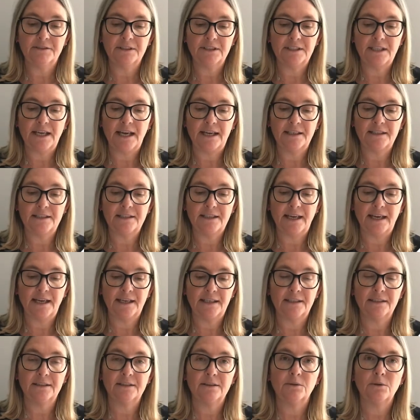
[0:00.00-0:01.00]
to 10
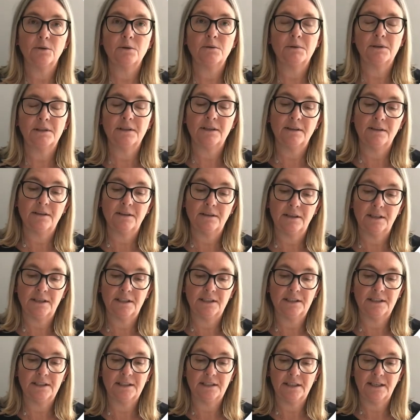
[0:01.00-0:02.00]
days or within
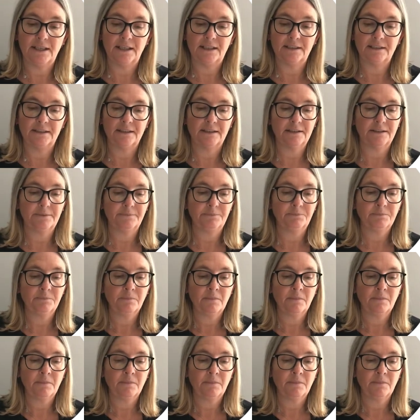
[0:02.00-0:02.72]
30 days.